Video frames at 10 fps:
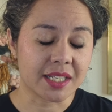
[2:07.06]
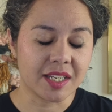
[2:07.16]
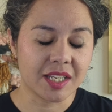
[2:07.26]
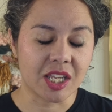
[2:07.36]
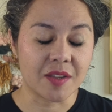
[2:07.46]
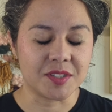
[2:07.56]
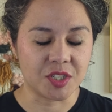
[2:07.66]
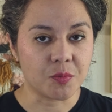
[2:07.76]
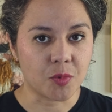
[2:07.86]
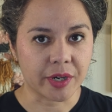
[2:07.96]
technique
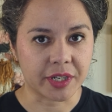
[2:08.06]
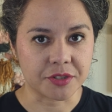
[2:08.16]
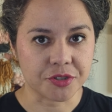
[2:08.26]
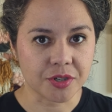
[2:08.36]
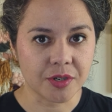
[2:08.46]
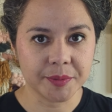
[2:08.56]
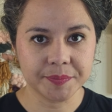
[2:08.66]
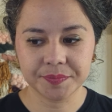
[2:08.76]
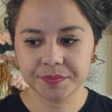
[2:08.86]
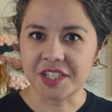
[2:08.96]
gives you more control.
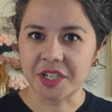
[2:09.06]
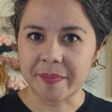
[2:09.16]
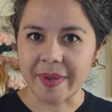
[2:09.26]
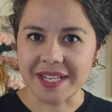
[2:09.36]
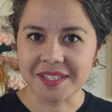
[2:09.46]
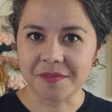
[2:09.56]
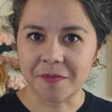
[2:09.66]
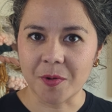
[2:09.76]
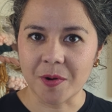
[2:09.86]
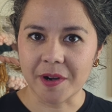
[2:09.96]
It's your best
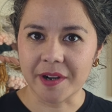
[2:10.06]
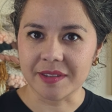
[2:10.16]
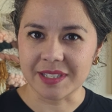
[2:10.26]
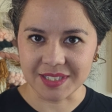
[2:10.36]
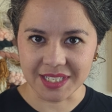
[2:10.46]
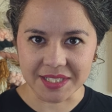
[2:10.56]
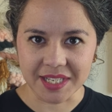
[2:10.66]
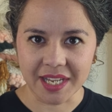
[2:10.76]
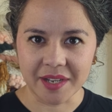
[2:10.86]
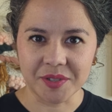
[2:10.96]
for the
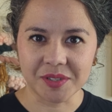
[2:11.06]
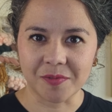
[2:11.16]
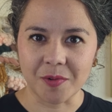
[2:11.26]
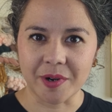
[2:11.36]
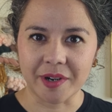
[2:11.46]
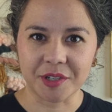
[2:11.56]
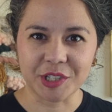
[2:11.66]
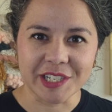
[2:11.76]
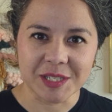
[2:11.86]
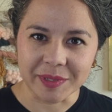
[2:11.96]
details, for
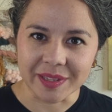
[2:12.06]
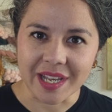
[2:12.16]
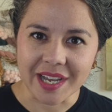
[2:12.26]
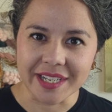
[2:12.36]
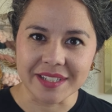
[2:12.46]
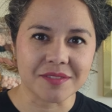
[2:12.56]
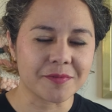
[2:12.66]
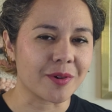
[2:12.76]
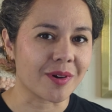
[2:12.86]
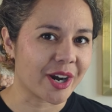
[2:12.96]
crisp lines,
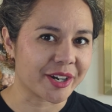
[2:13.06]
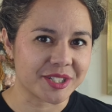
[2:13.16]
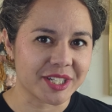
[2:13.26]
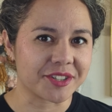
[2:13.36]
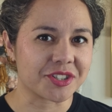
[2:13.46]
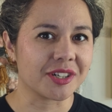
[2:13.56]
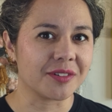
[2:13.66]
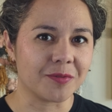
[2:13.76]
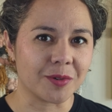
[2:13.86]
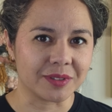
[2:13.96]
for
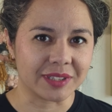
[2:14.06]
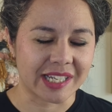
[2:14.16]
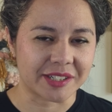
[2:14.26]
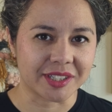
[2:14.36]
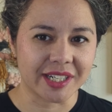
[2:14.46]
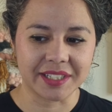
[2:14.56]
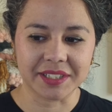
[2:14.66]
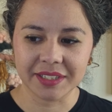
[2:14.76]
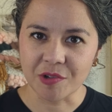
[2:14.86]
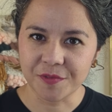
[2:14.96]
architecture, for
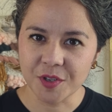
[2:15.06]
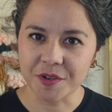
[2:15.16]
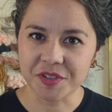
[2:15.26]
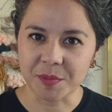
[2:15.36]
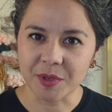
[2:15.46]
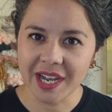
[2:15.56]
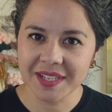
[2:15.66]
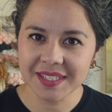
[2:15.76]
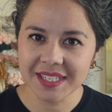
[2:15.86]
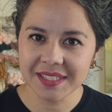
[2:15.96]
lettering. You have fewer
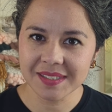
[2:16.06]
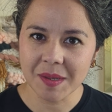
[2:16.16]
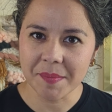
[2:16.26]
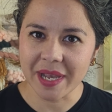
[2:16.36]
surprises,